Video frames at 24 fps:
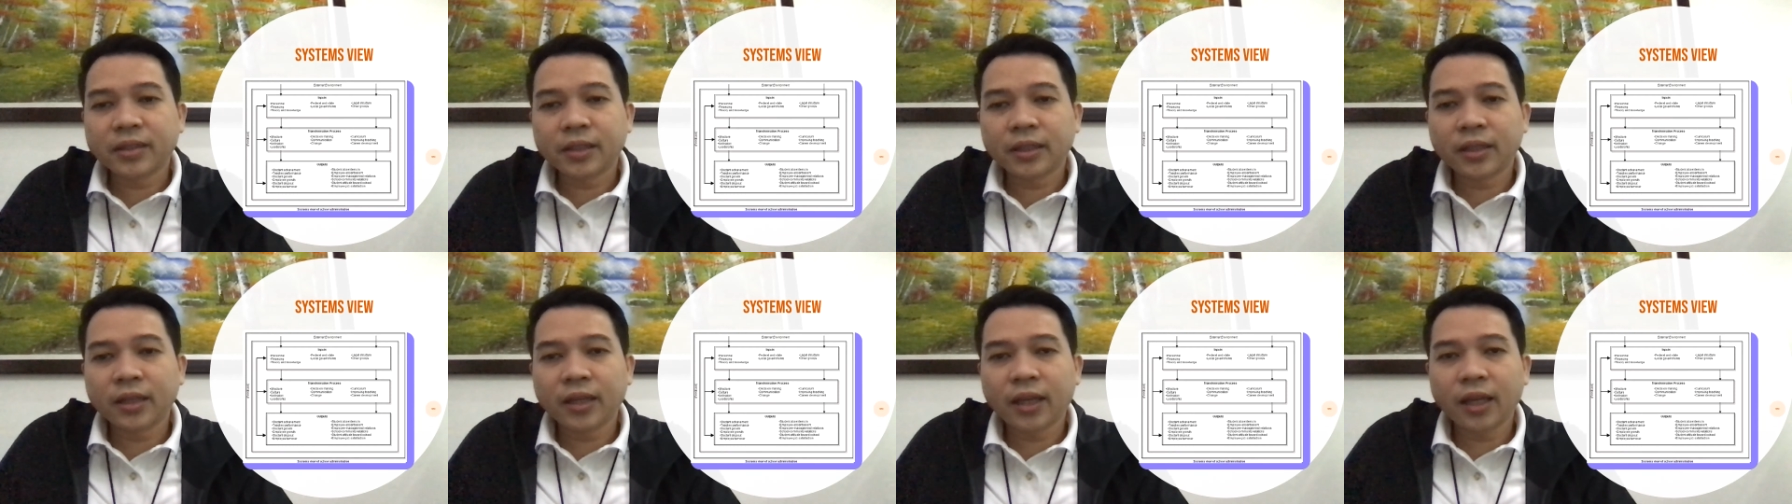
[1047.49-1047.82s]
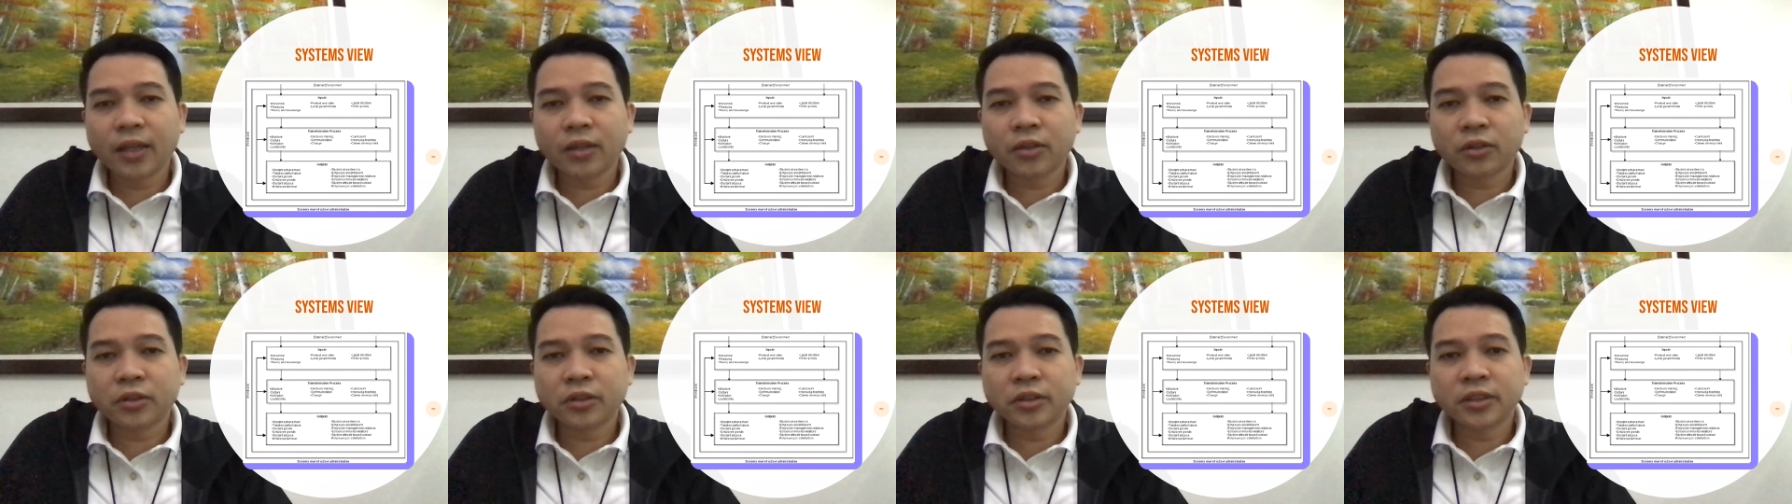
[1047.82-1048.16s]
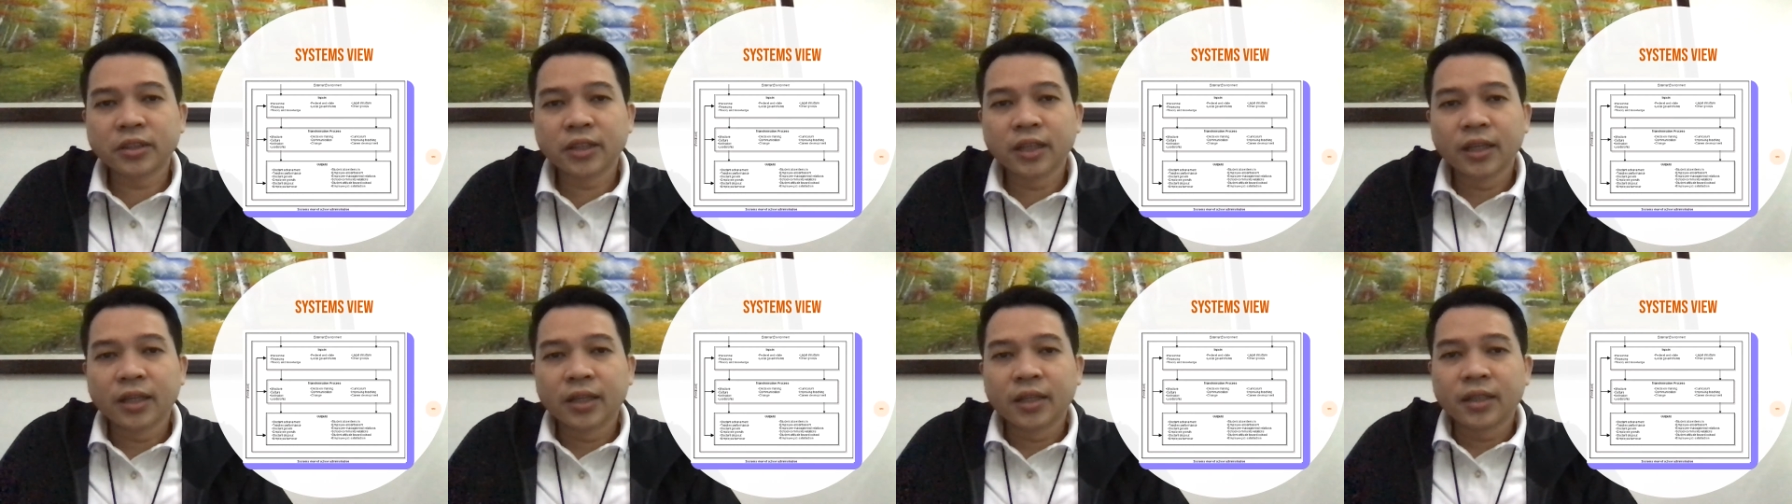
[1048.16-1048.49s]
indicators
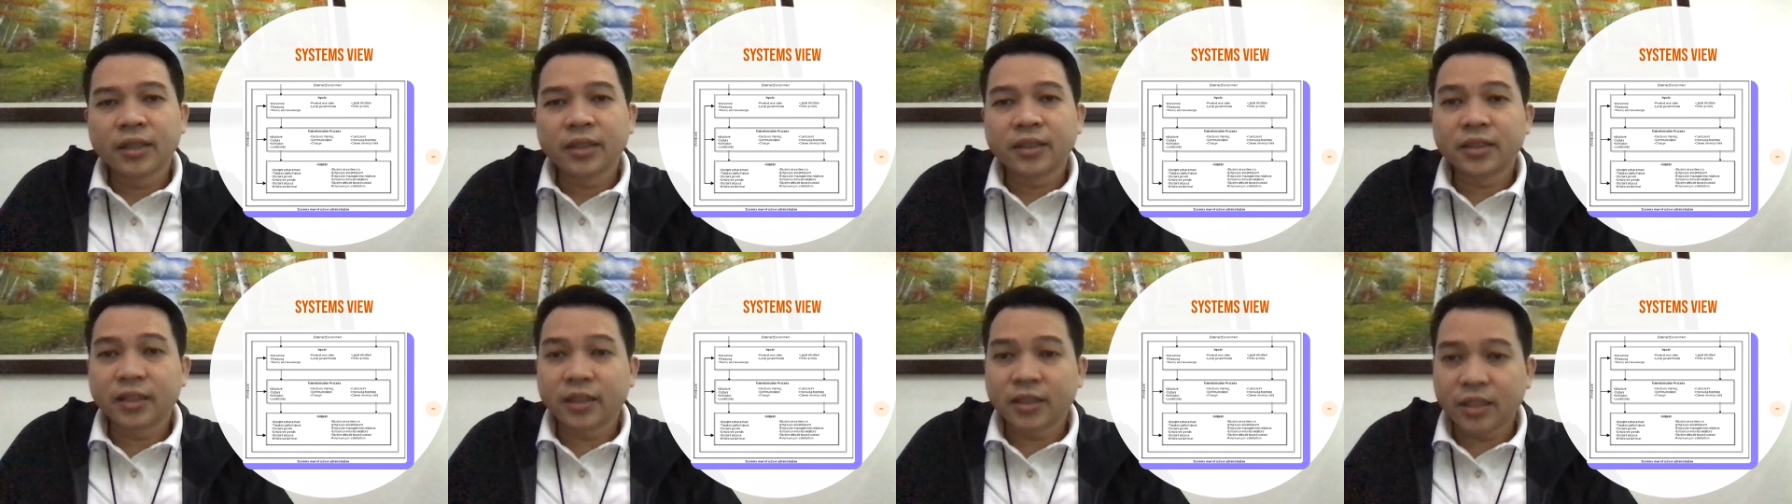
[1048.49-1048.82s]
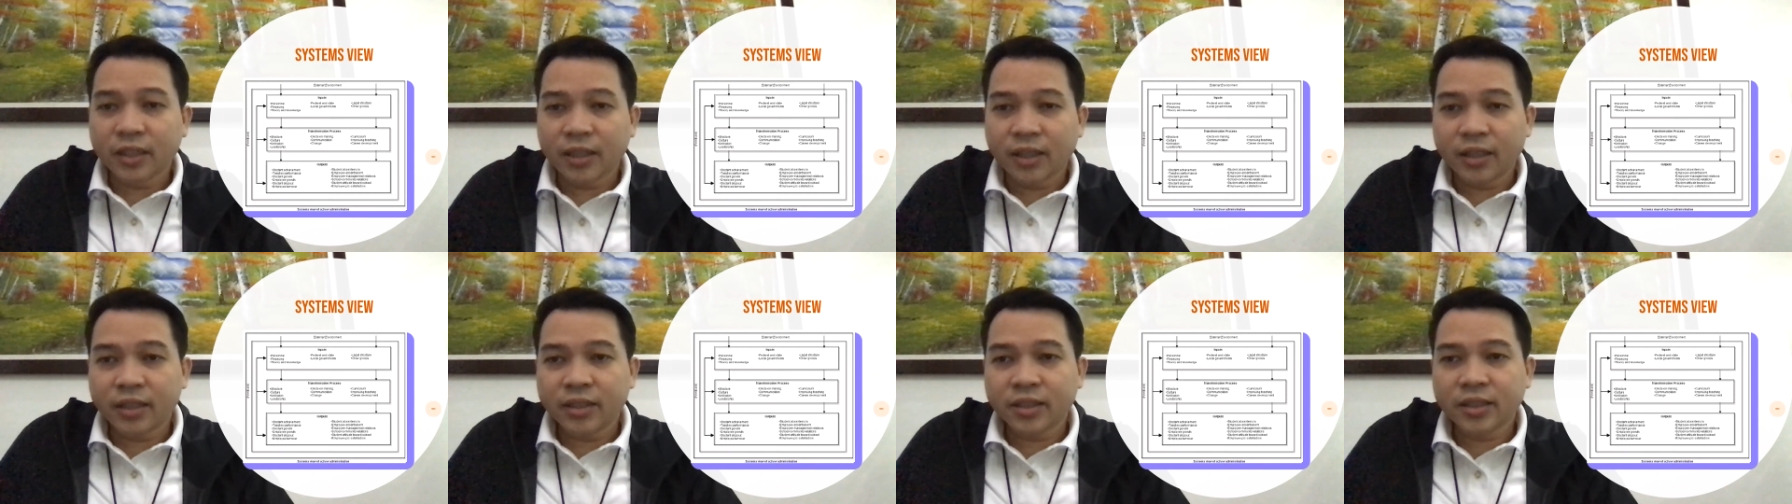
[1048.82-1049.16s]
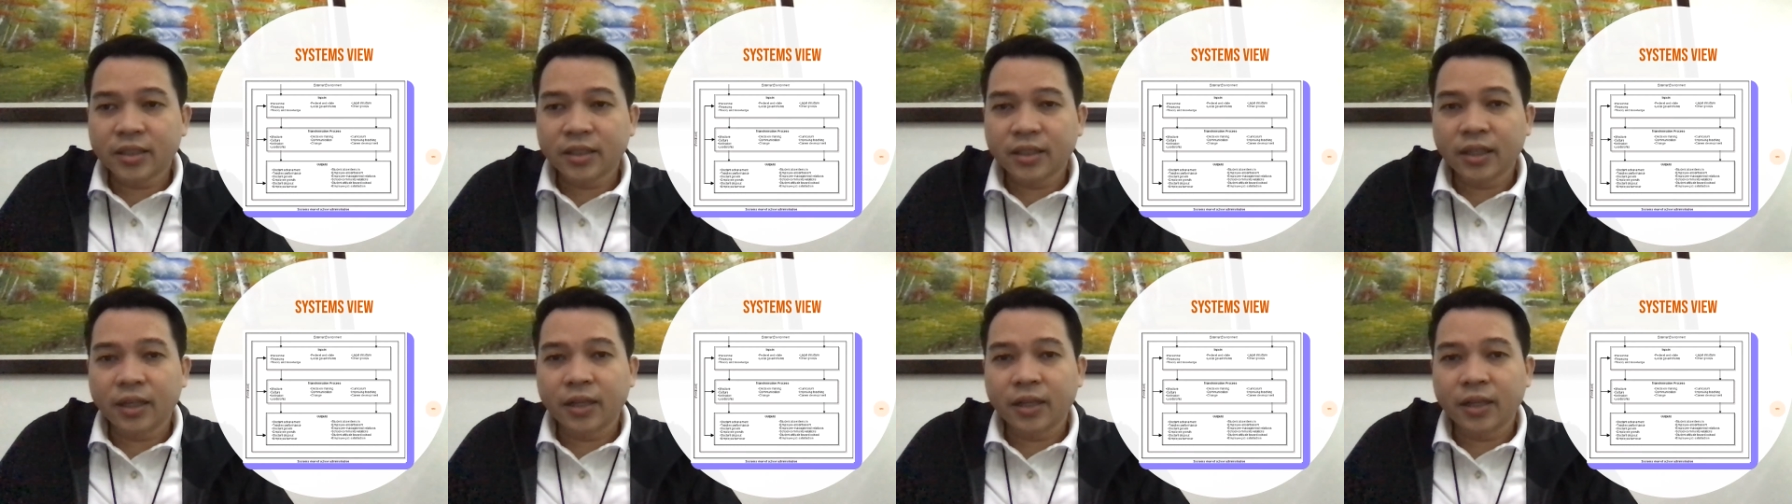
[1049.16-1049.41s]
such as